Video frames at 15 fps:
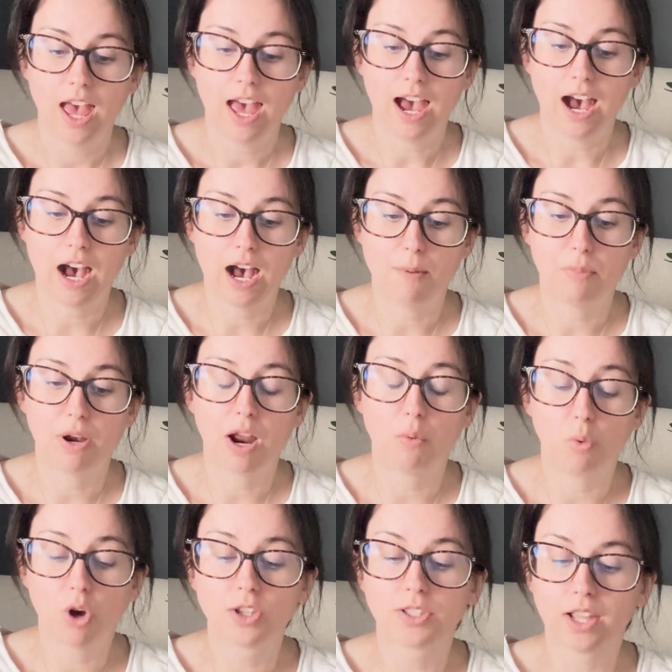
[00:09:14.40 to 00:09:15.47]
But I
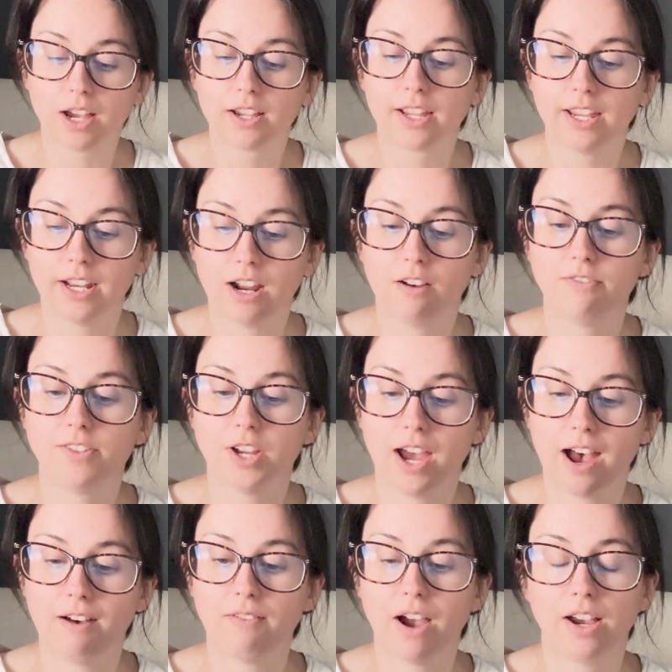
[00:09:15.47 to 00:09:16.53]
was lucky enough to
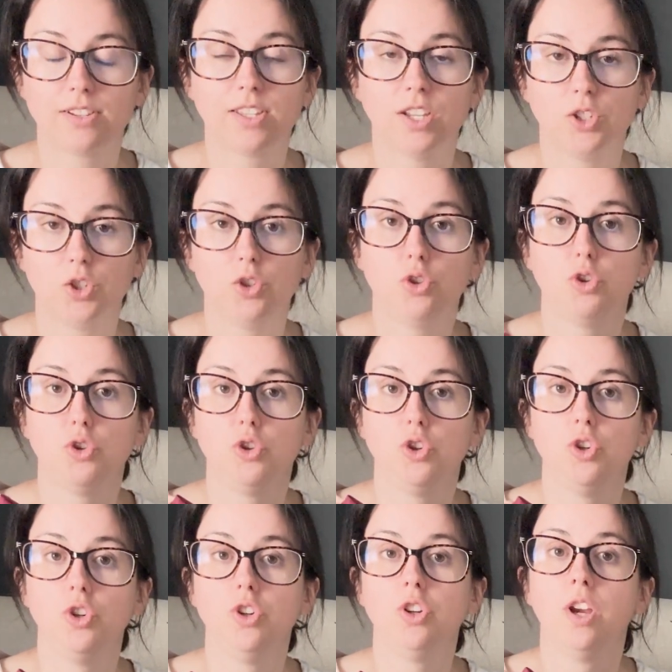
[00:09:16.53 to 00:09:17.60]
have access
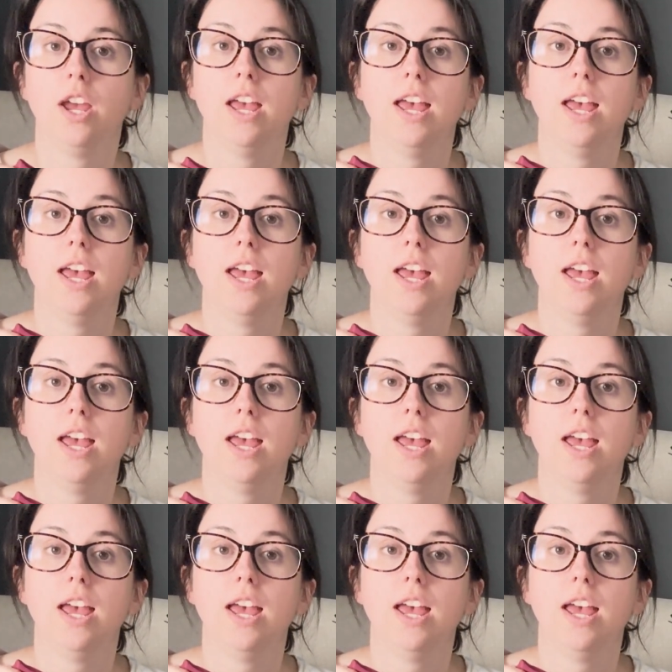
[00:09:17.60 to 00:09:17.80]
to